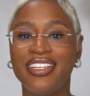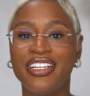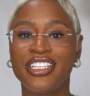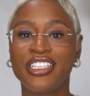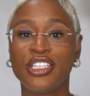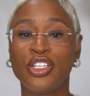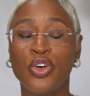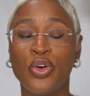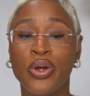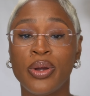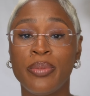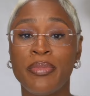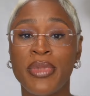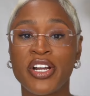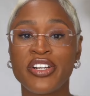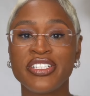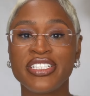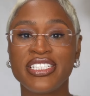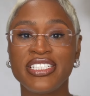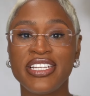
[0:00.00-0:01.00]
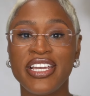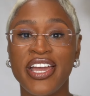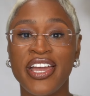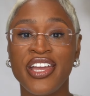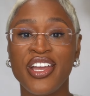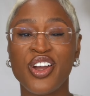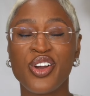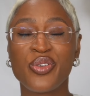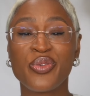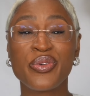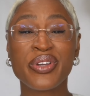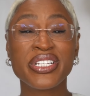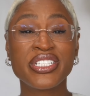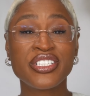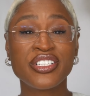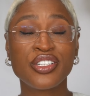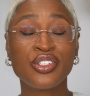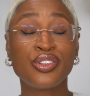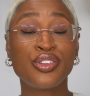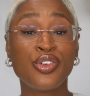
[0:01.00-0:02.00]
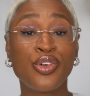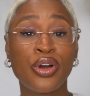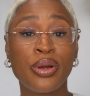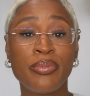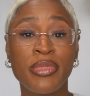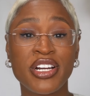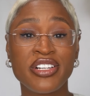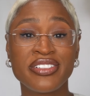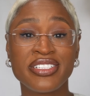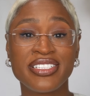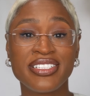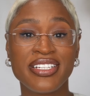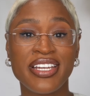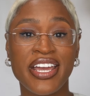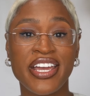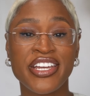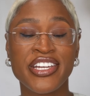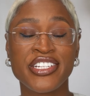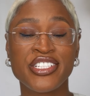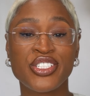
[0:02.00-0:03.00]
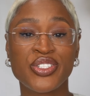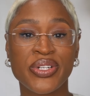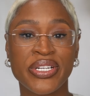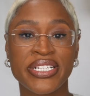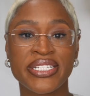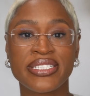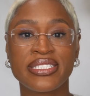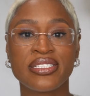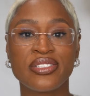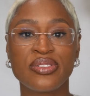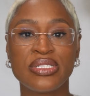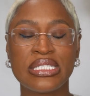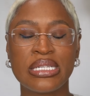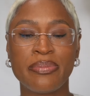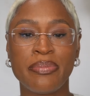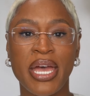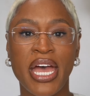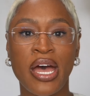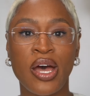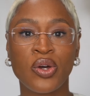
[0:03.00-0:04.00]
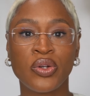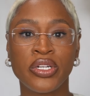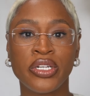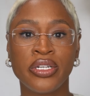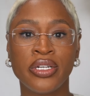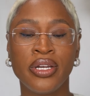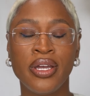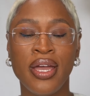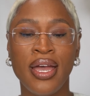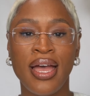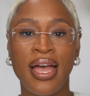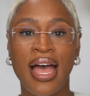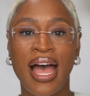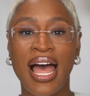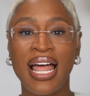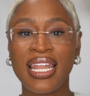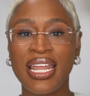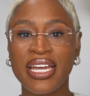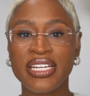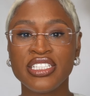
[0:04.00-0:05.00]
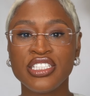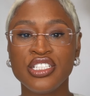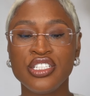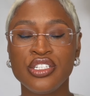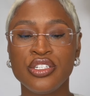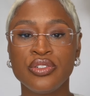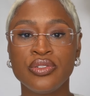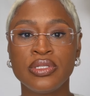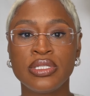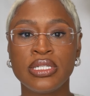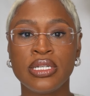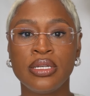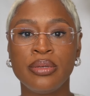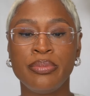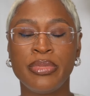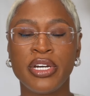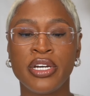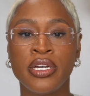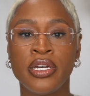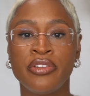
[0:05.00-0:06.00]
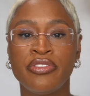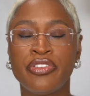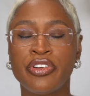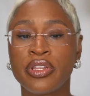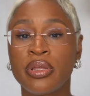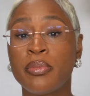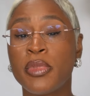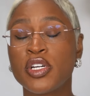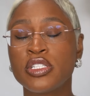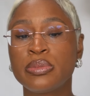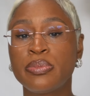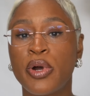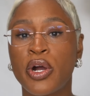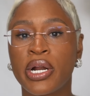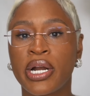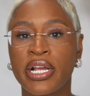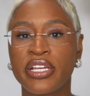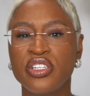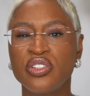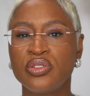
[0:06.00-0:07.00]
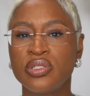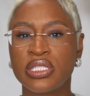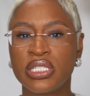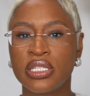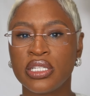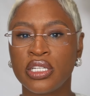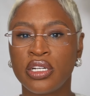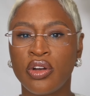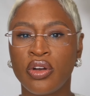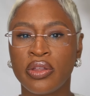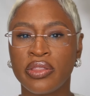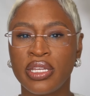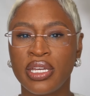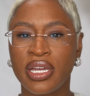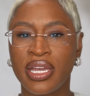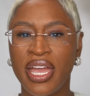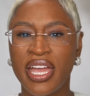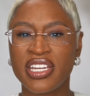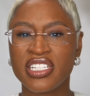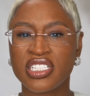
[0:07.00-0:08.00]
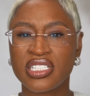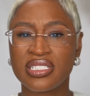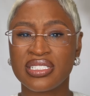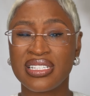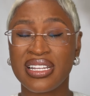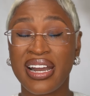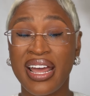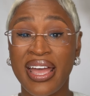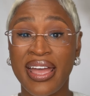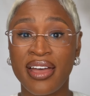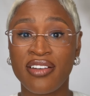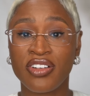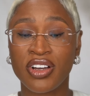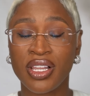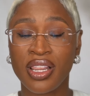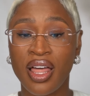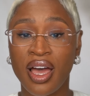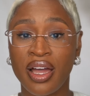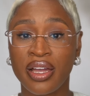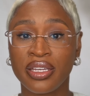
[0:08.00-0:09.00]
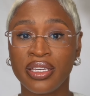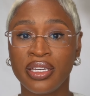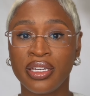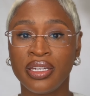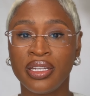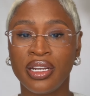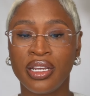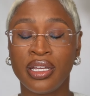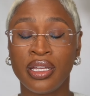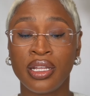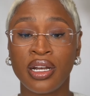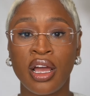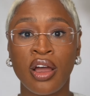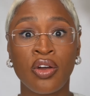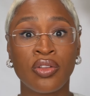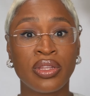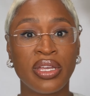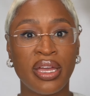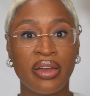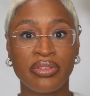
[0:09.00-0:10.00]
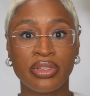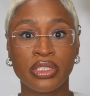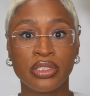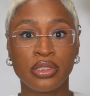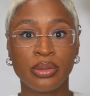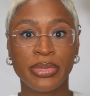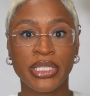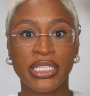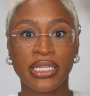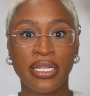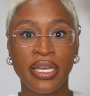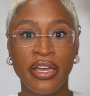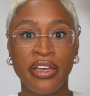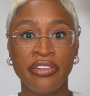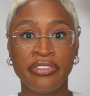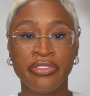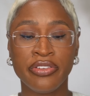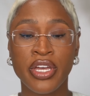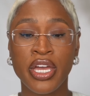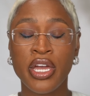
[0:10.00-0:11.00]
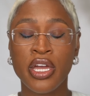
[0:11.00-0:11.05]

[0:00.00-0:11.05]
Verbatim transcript: The Laura Mercier, original Laura Mercier translucent powder. I like to use it, but for the most part, I use it on the occasions that I have a client and I only have a little bit left.